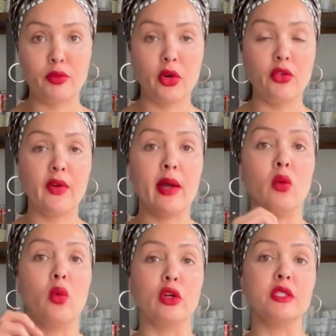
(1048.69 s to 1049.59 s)
profile
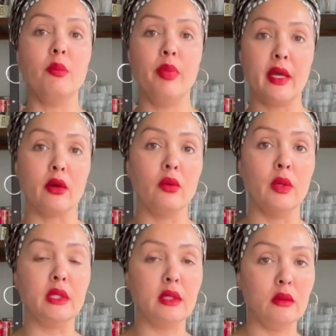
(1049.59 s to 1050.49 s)
works better
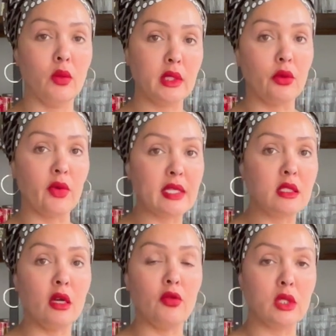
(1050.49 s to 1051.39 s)
with the rest
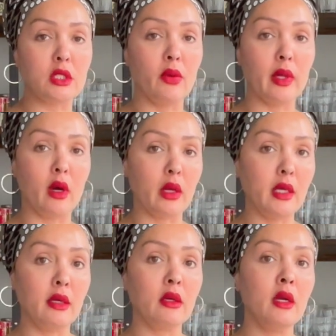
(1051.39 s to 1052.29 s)
of what's going on
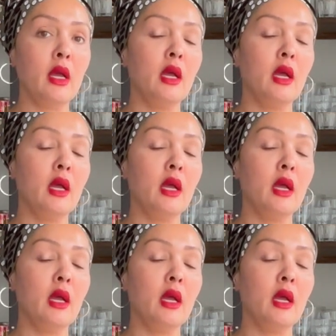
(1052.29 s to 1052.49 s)
here